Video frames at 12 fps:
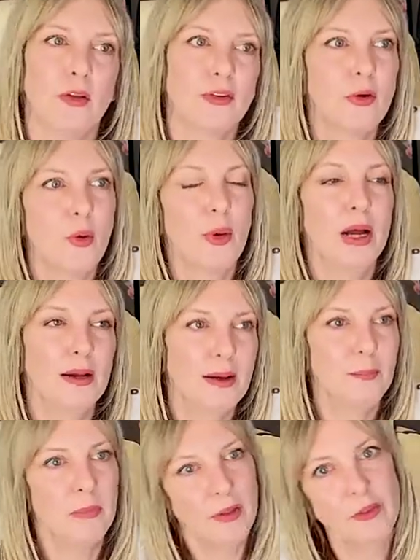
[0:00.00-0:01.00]
So
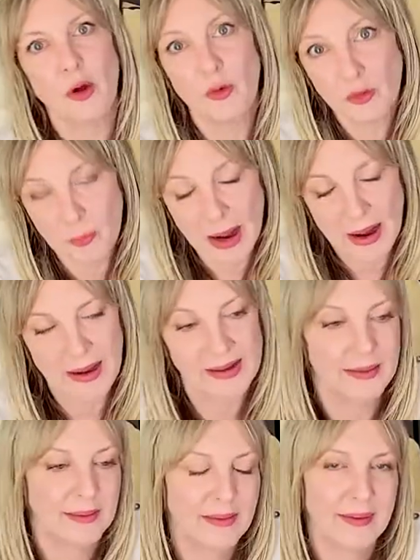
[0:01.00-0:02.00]
a month goes
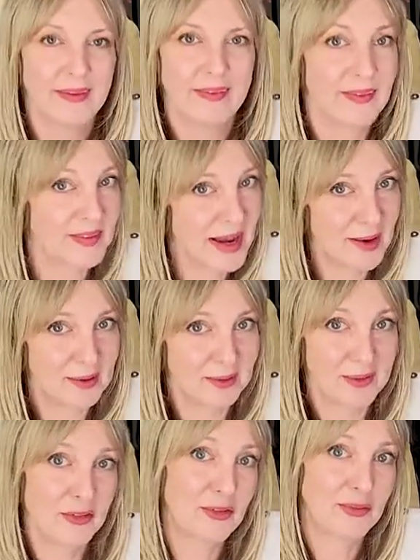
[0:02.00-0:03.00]
by, this
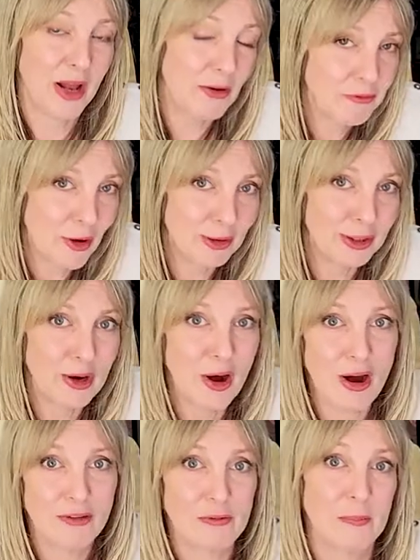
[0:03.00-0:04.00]
nail is not falling
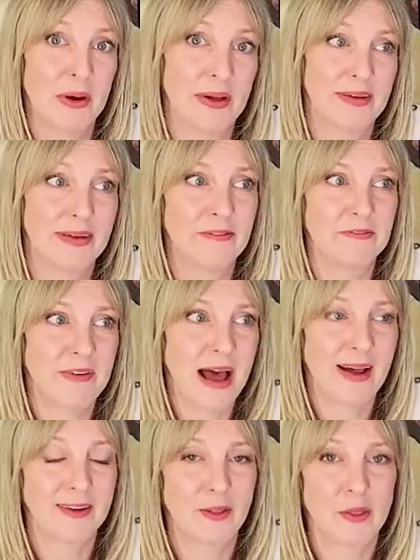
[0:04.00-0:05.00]
off, but in
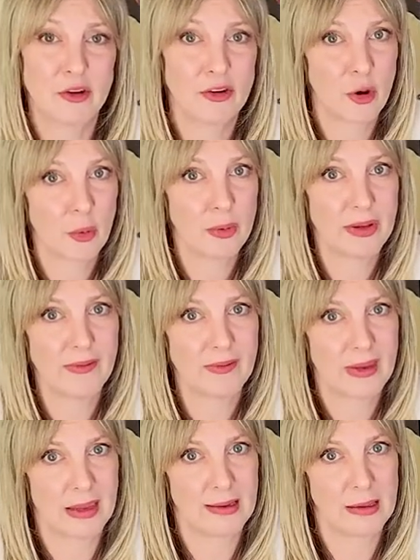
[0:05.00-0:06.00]
fact, the toe
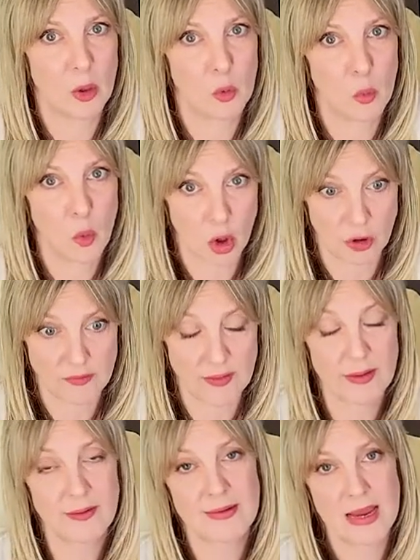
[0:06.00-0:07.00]
is getting worse.
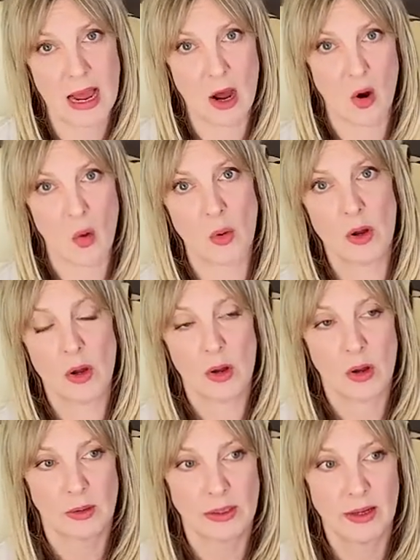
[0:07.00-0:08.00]
It is now
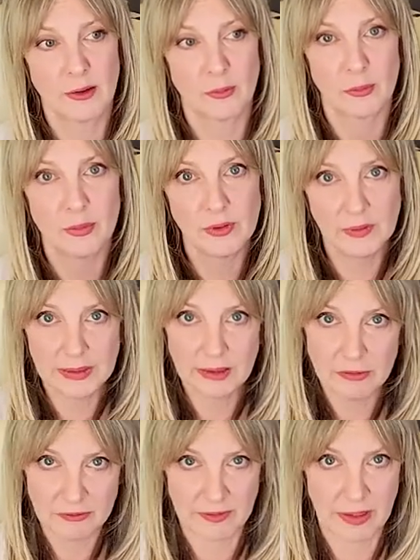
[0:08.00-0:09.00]
getting really
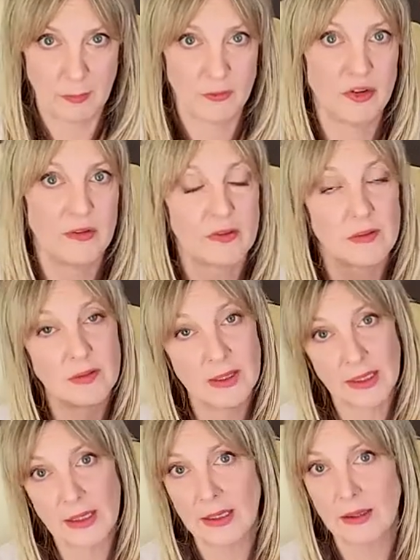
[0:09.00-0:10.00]
inflamed. She's
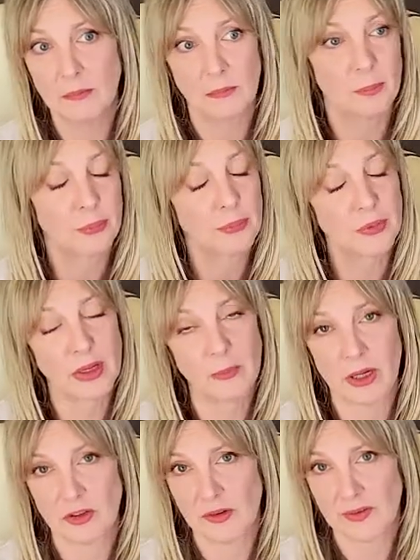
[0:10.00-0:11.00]
licking it pretty
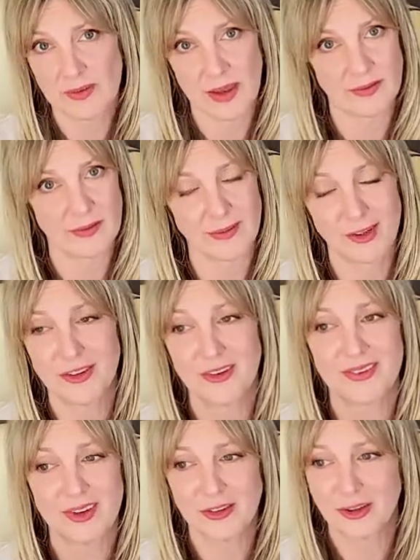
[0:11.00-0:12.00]
much incessantly.
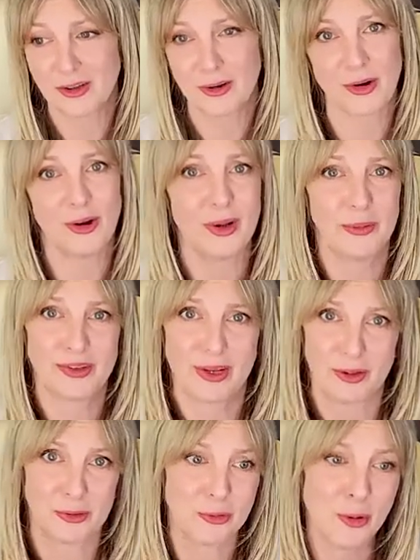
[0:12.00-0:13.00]
She's such a good girl. I would
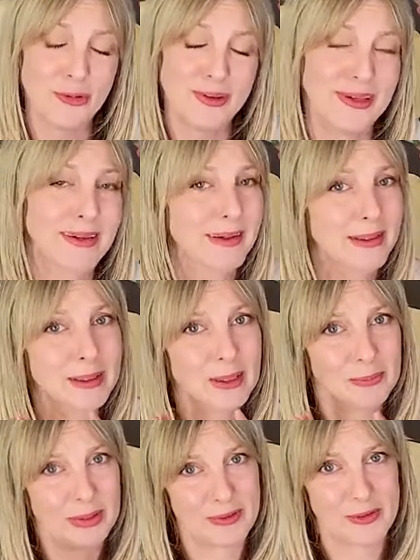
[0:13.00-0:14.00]
tell her, Rosie,
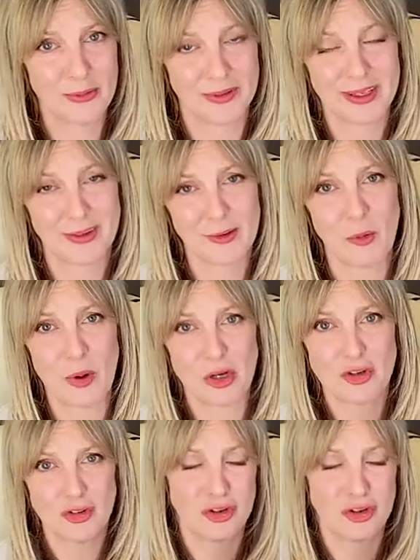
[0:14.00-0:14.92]
please don't lick it so much.